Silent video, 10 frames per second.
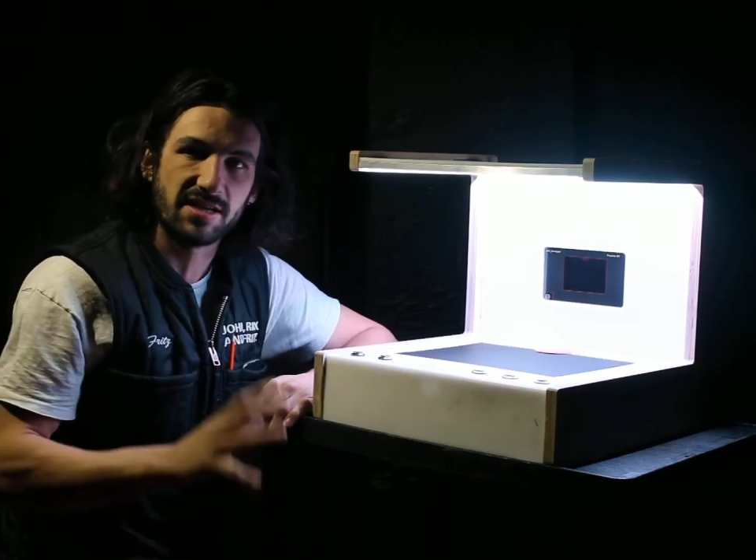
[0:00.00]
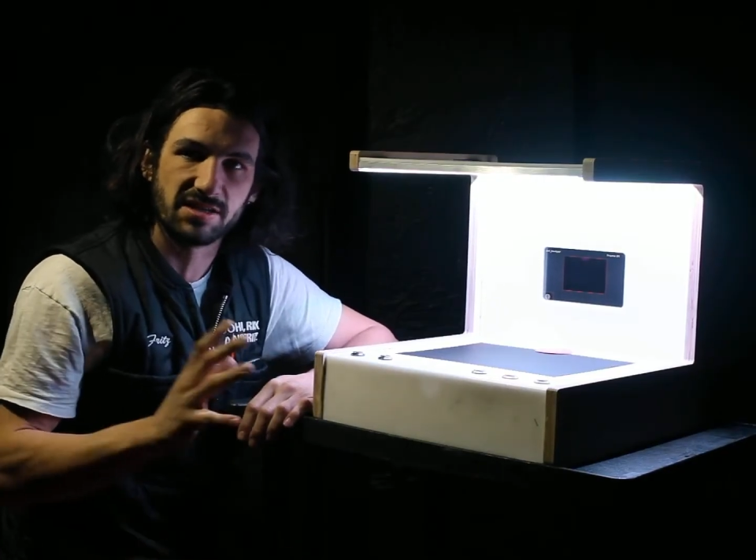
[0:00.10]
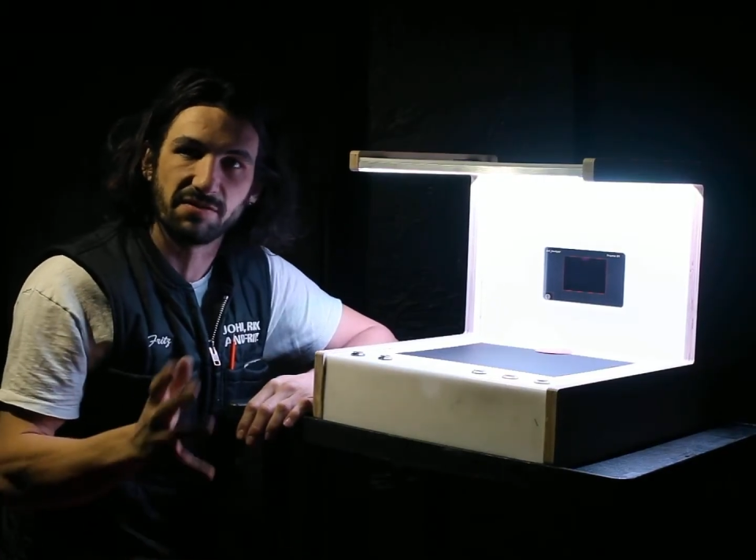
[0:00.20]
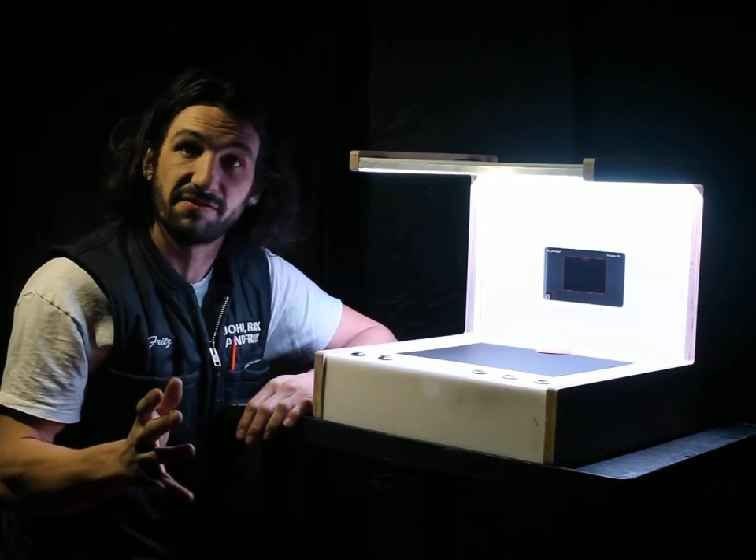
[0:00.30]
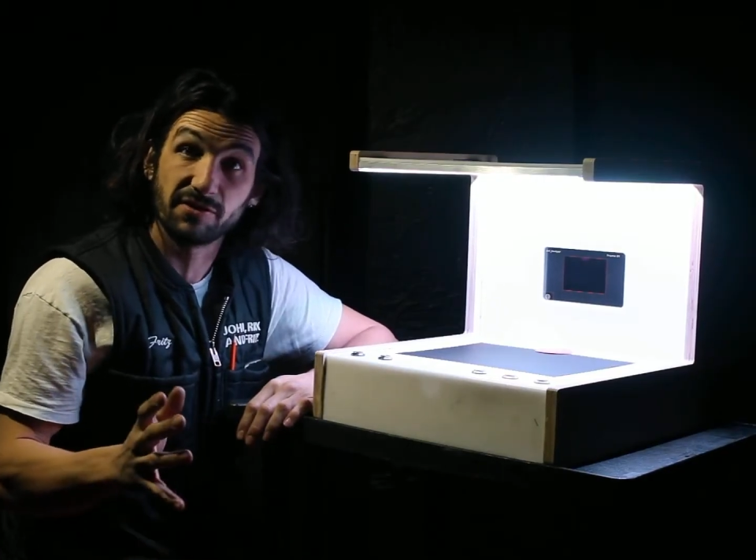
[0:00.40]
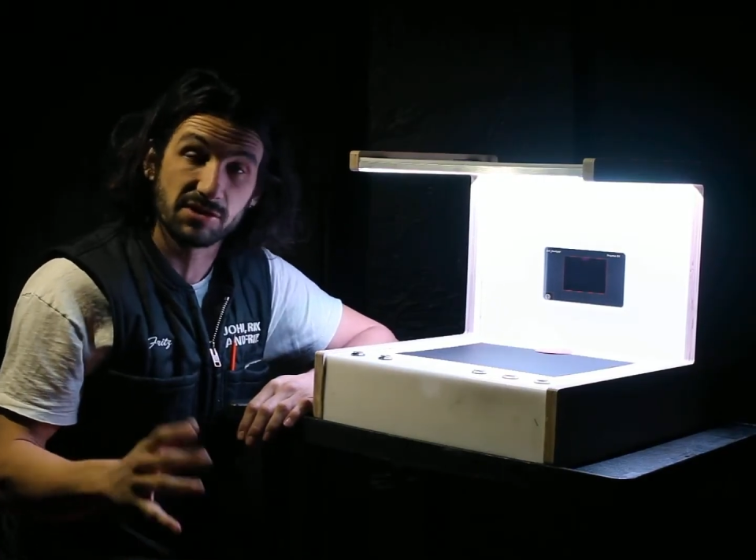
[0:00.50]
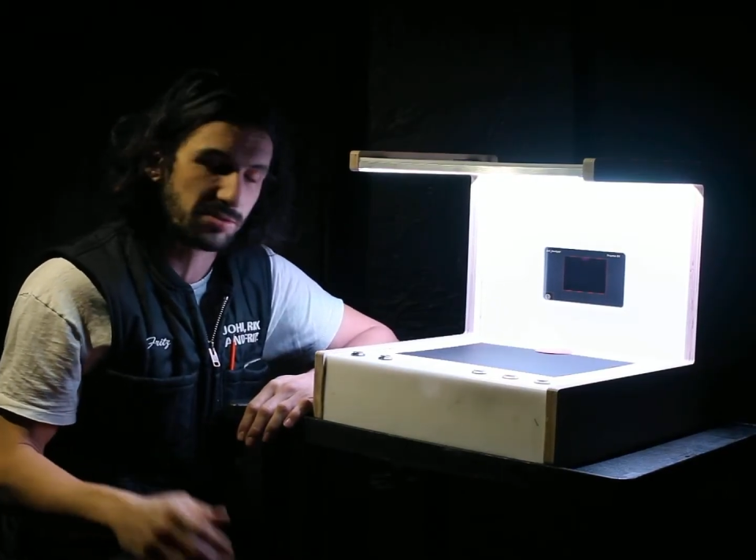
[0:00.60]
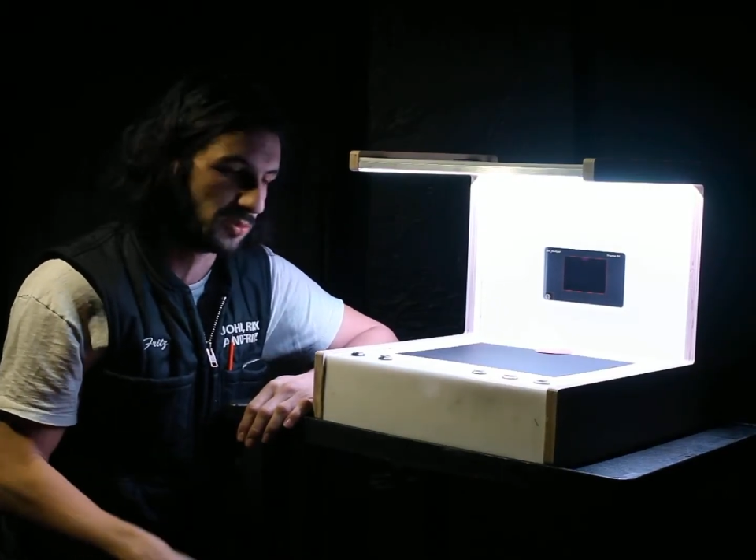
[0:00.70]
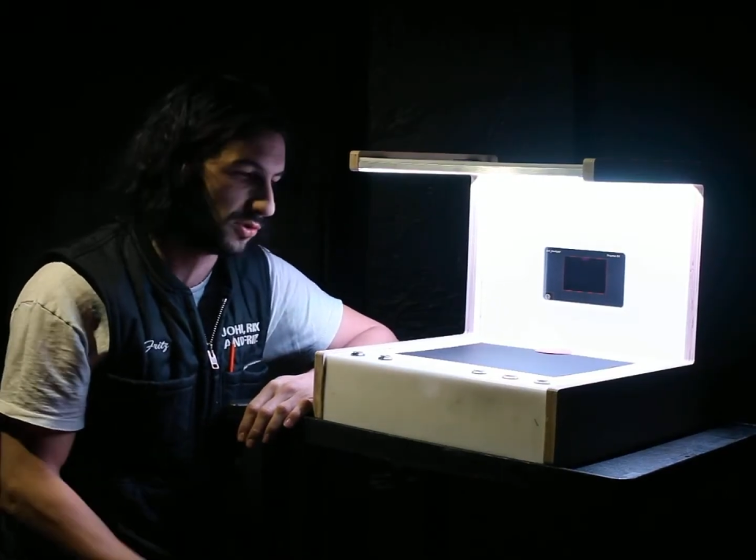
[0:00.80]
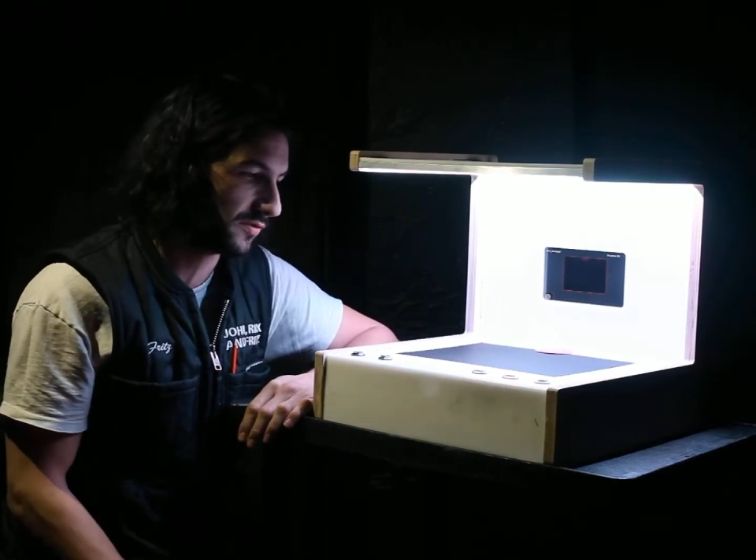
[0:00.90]
as the
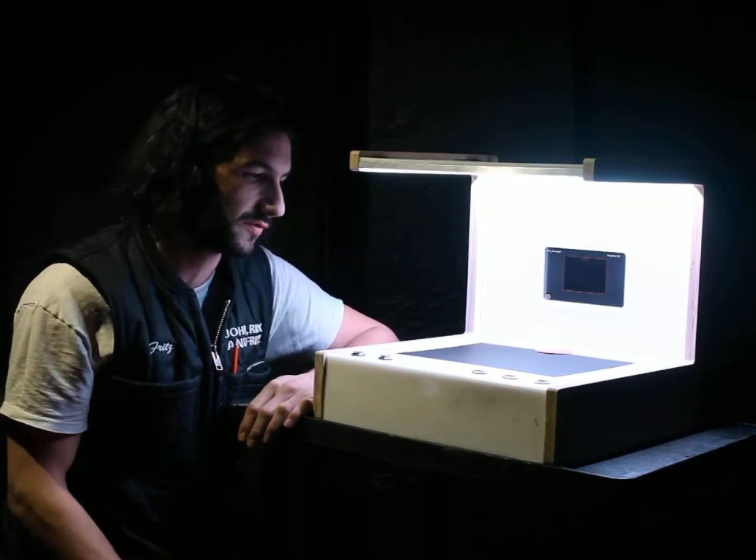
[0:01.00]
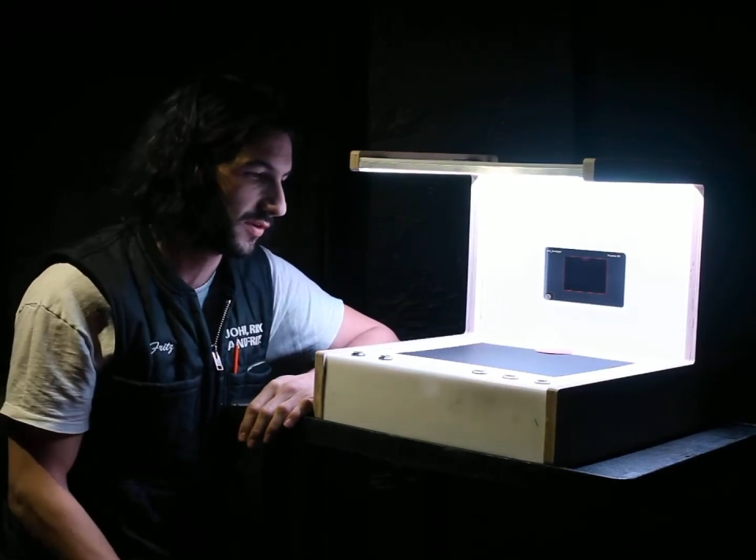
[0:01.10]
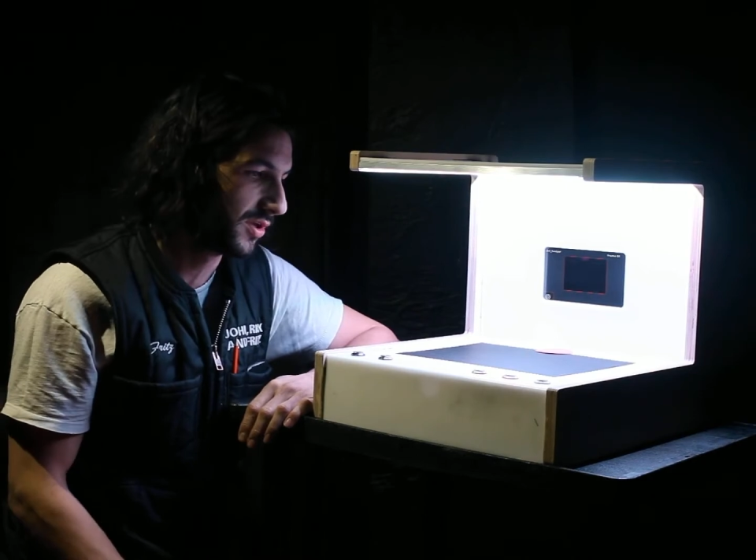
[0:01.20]
first move.